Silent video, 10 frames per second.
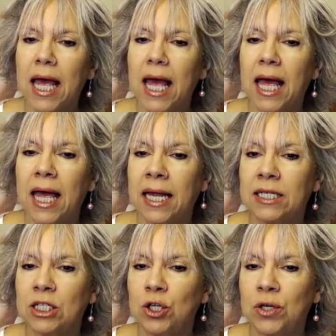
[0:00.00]

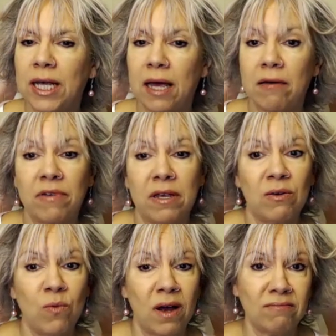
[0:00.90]
And you can get a
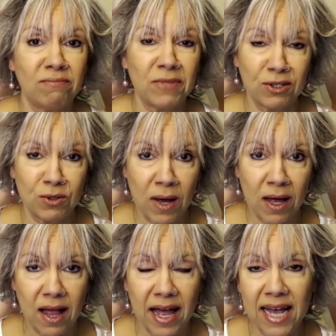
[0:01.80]
vegan one as
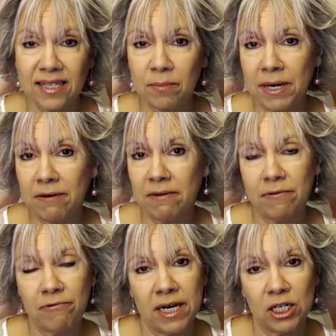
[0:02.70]
well. I had some beer in the
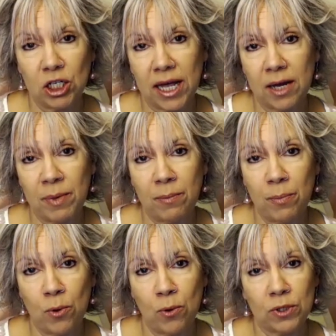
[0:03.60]
fridge that had been
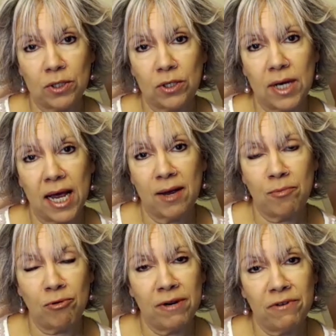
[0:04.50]
bought at a
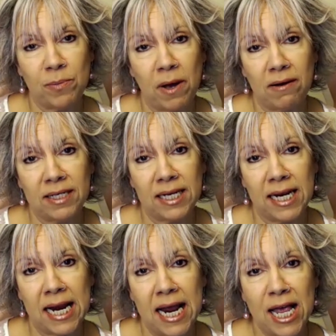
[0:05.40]
previous
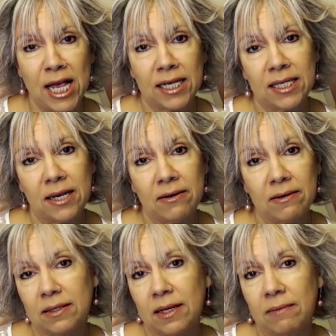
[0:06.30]
party.
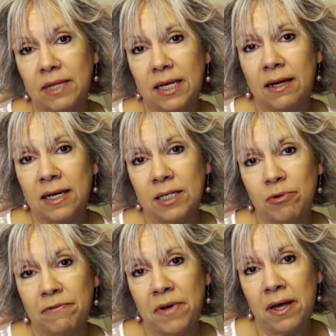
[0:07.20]
So some of
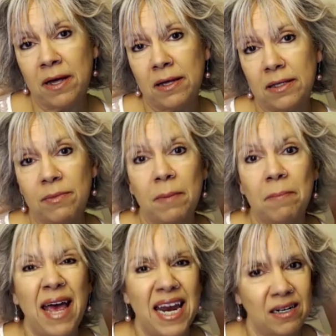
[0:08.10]
the
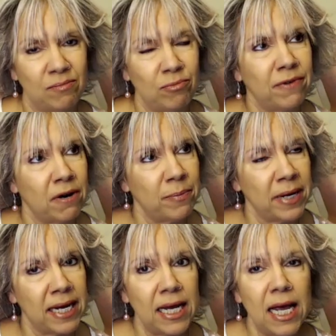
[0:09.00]
men prefer a
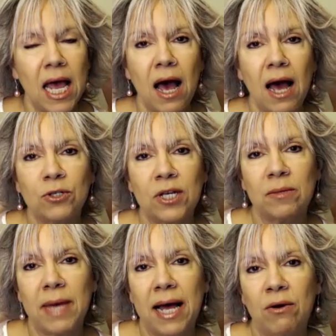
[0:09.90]
beer. I also had
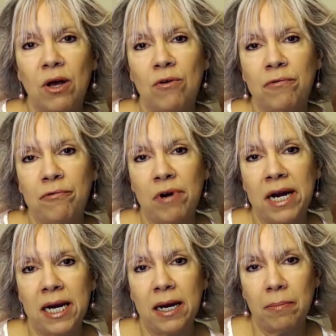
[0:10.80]
some
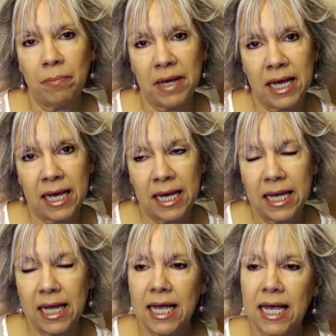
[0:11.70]
alcohol-free beer
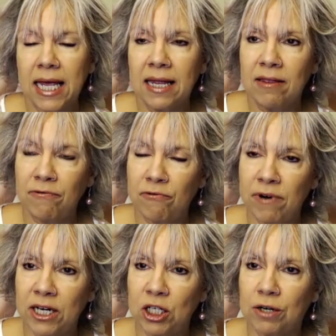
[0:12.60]
in the
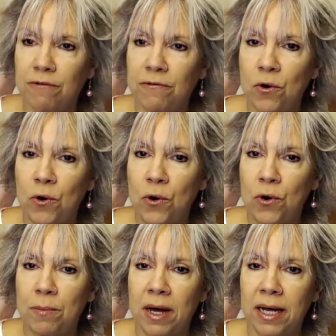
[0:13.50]
fridge for
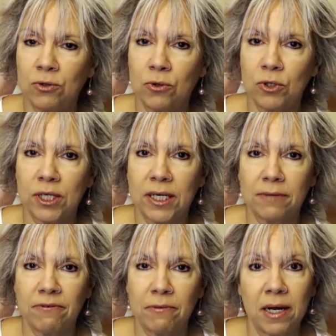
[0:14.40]
my
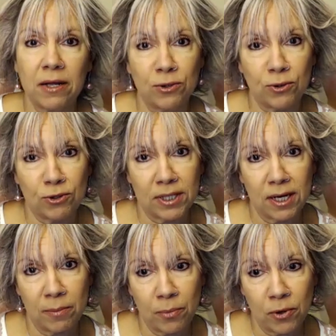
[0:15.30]
other daughter and
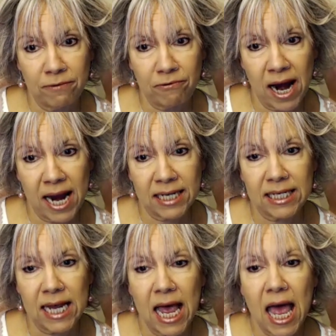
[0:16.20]
her
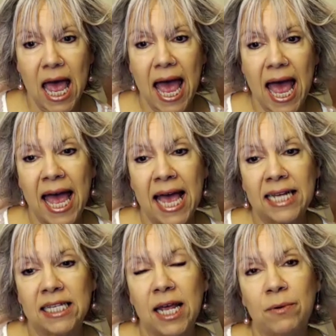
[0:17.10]
boyfriend.
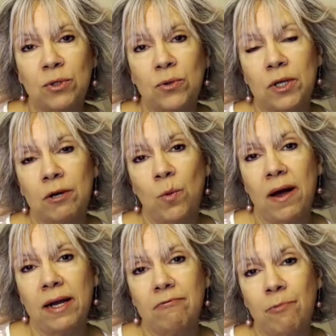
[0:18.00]
And there was also
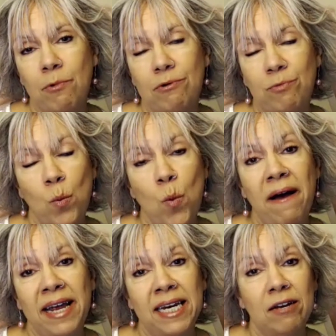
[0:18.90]
white
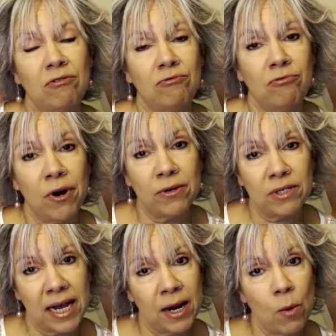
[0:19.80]
wine,
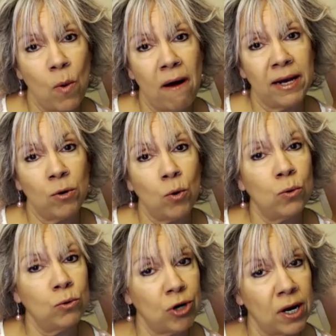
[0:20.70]
rosé wine,
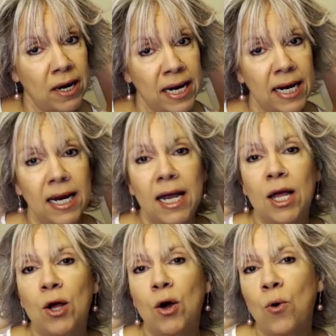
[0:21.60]
all dry,
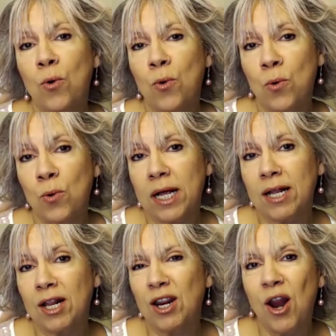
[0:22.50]
all
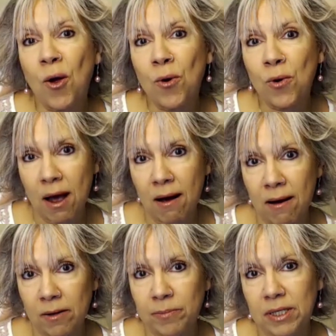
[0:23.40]
low
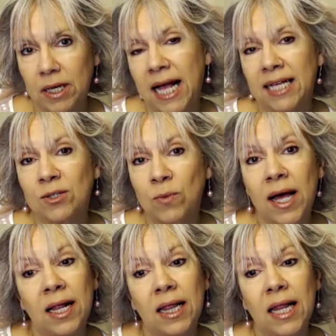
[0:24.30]
carbs as
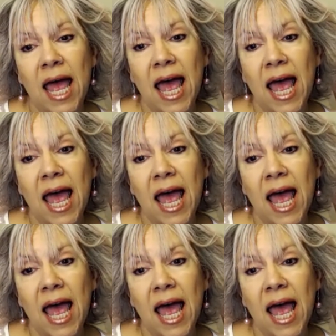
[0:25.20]
well.